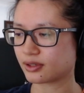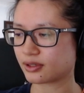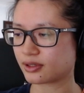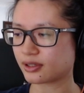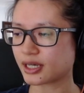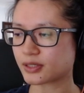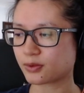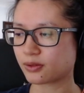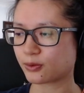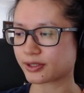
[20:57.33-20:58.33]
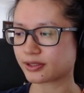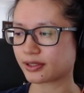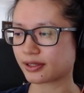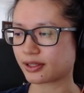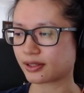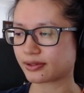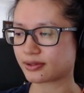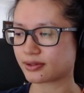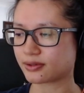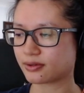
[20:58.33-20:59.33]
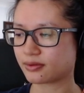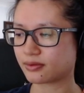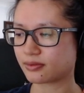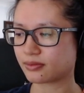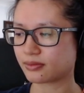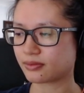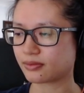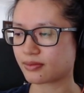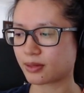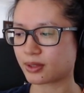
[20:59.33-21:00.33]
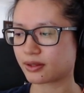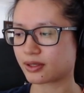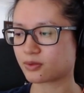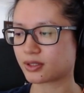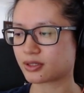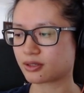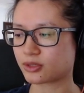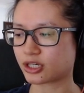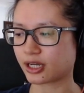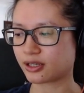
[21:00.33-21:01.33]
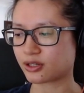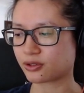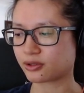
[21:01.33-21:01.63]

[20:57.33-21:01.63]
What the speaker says: The last one wasn't like the others. Maybe there's been some change on